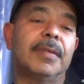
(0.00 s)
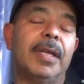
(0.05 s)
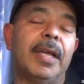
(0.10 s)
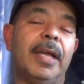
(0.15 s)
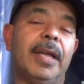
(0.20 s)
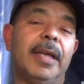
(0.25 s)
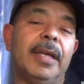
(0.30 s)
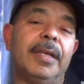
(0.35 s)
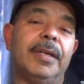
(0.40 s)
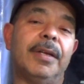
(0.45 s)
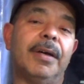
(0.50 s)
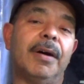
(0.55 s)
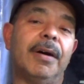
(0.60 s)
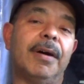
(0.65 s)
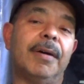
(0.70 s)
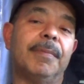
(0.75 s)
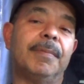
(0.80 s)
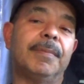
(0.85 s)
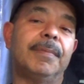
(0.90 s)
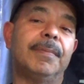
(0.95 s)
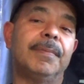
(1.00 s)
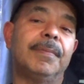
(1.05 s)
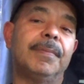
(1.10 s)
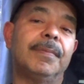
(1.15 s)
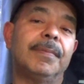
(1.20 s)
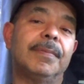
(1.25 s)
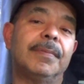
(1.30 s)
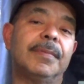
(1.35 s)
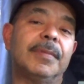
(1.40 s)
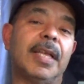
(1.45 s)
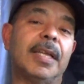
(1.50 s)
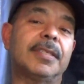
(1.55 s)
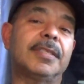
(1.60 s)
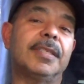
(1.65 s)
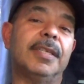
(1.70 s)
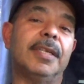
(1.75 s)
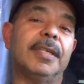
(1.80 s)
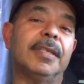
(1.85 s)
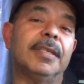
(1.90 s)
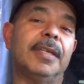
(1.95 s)
and that's
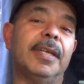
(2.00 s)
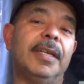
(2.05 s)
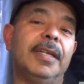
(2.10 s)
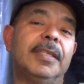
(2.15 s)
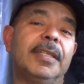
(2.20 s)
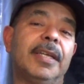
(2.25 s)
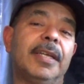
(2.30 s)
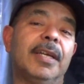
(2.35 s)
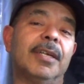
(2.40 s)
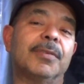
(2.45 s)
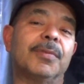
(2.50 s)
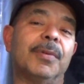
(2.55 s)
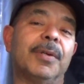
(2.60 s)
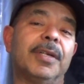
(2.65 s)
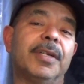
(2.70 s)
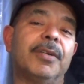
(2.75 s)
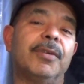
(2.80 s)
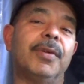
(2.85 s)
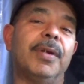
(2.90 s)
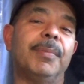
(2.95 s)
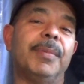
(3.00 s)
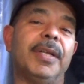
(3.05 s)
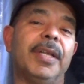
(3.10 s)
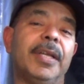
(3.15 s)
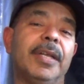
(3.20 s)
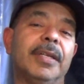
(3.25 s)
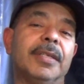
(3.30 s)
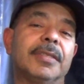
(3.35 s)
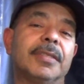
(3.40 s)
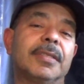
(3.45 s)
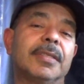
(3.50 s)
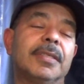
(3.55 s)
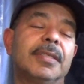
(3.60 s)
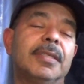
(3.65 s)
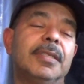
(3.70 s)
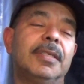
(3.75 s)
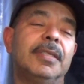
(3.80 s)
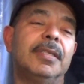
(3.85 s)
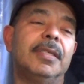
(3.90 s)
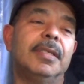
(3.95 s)
it. Anything else would incriminate us.
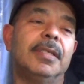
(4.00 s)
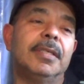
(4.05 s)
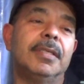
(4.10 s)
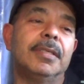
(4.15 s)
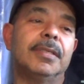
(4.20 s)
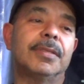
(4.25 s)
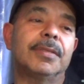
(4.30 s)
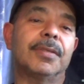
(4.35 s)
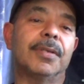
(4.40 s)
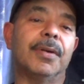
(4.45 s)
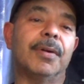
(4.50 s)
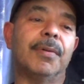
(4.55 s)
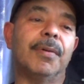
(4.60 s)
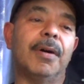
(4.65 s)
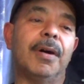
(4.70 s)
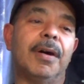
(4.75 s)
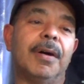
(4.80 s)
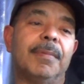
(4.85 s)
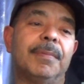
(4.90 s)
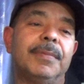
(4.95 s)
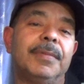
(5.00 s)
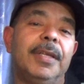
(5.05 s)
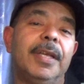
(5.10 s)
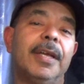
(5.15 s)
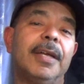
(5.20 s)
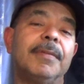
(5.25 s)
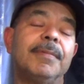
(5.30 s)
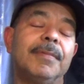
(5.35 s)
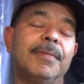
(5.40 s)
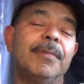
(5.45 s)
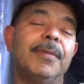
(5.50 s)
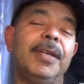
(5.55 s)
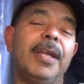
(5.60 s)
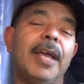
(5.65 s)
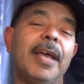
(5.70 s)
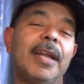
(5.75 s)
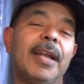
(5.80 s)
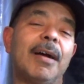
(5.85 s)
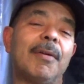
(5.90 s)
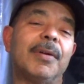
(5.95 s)
So yeah, we
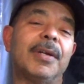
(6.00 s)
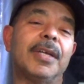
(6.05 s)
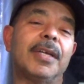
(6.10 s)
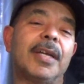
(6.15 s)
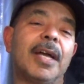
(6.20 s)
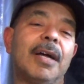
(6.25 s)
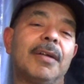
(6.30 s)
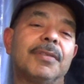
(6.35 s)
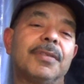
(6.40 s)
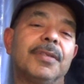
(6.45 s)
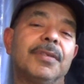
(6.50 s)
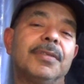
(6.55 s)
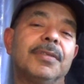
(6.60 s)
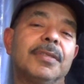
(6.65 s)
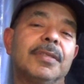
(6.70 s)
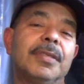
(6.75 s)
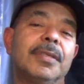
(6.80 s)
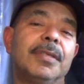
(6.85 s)
had our encounters.